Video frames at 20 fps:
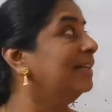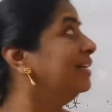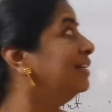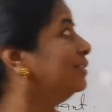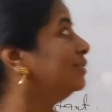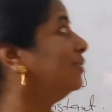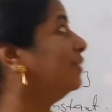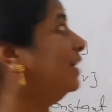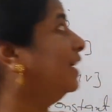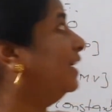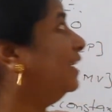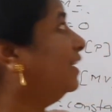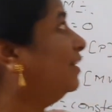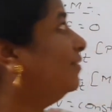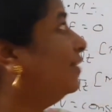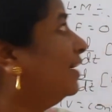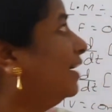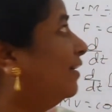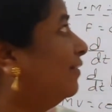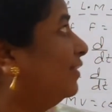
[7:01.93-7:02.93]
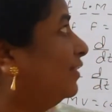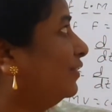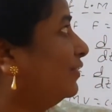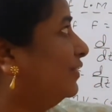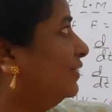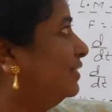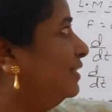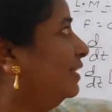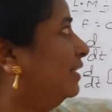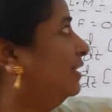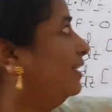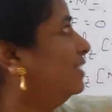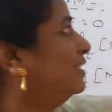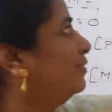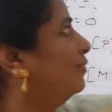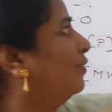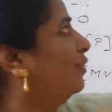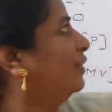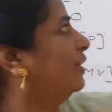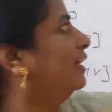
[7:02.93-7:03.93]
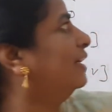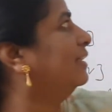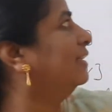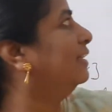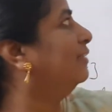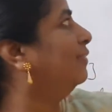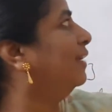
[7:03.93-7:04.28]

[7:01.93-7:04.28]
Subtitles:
So anyway, our question is, what are the,